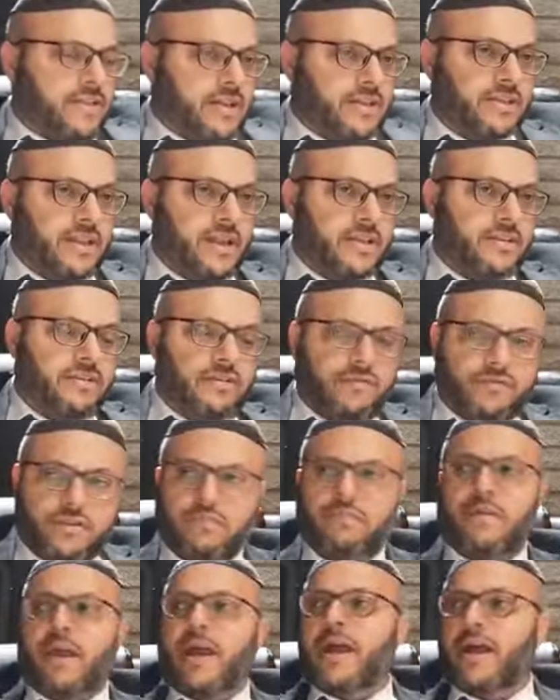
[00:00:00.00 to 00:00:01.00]
the sense of
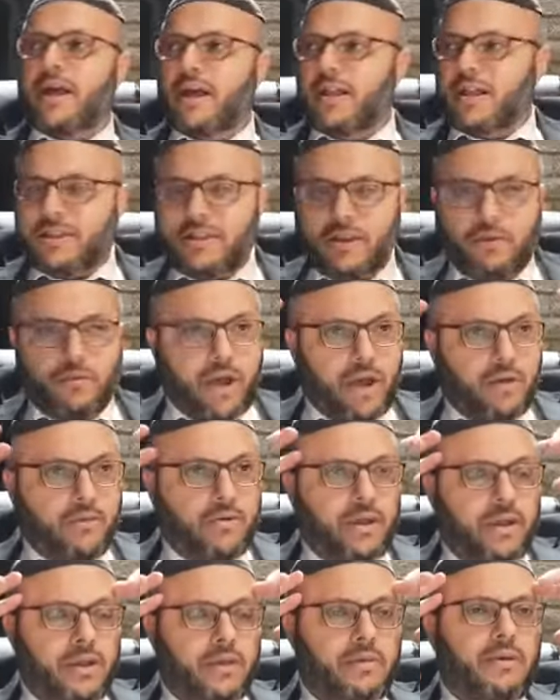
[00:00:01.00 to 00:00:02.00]
smell, the way
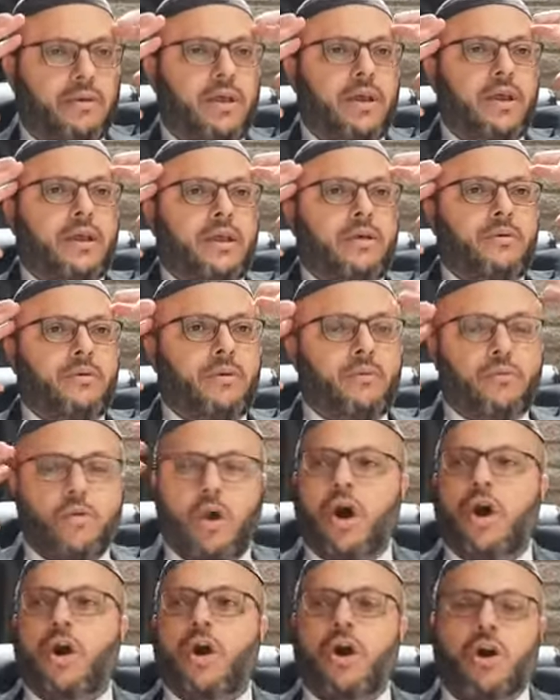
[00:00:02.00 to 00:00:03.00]
we
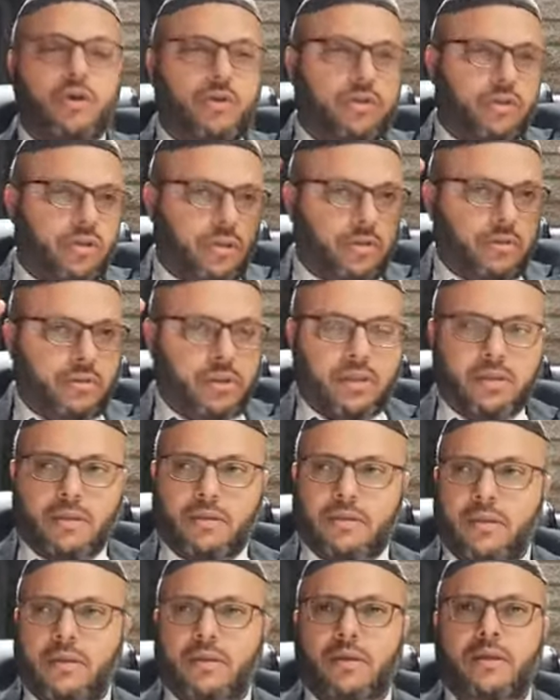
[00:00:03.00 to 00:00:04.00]
walk,
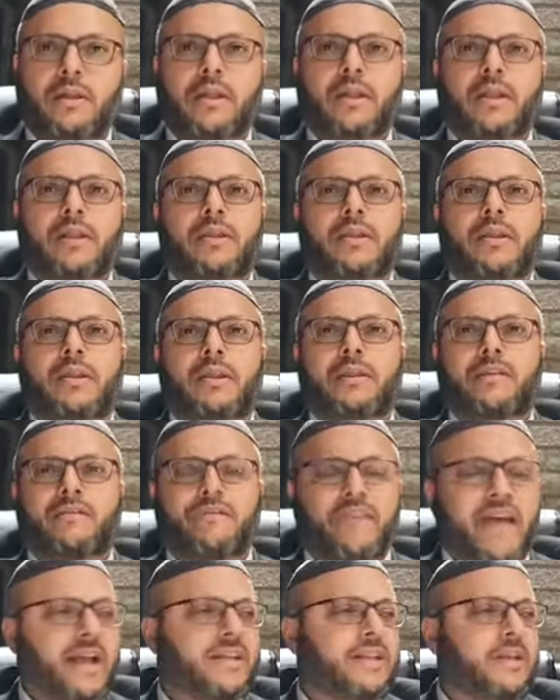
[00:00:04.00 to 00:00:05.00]
the
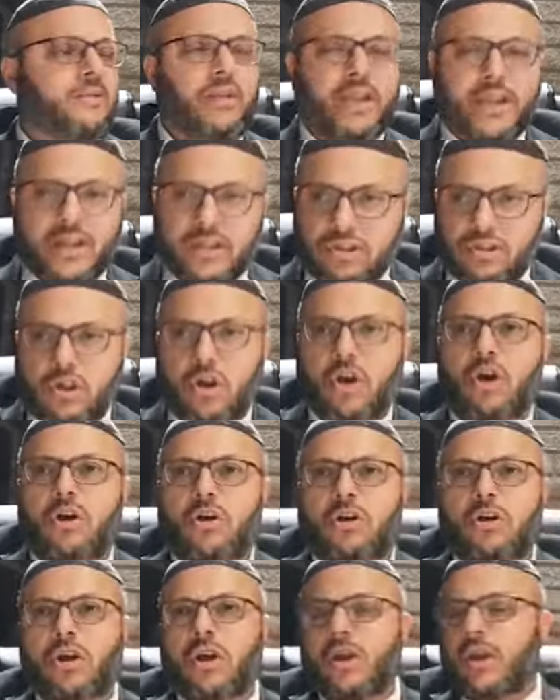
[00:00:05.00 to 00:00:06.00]
fact that we can
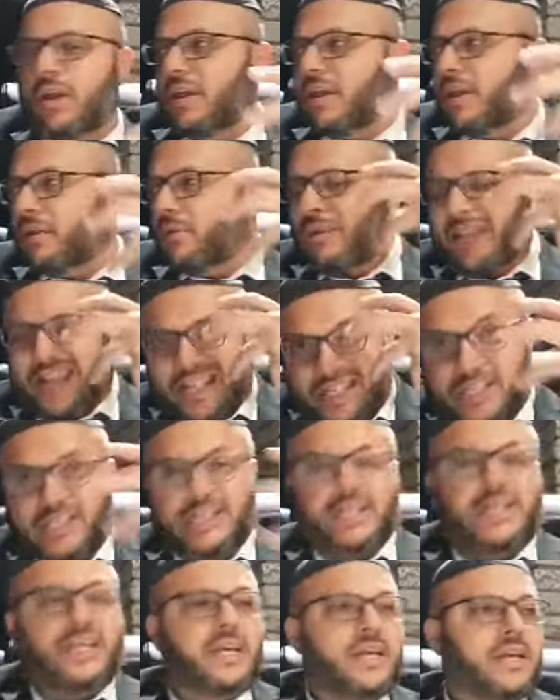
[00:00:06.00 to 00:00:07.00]
talk, we can
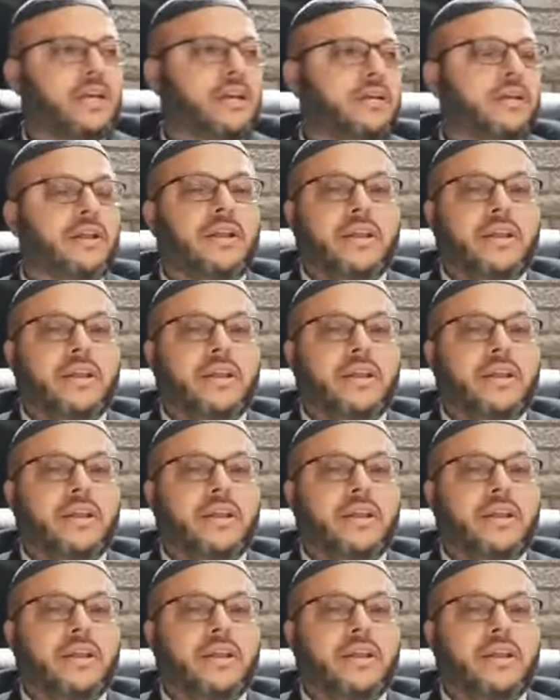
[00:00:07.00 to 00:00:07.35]
see.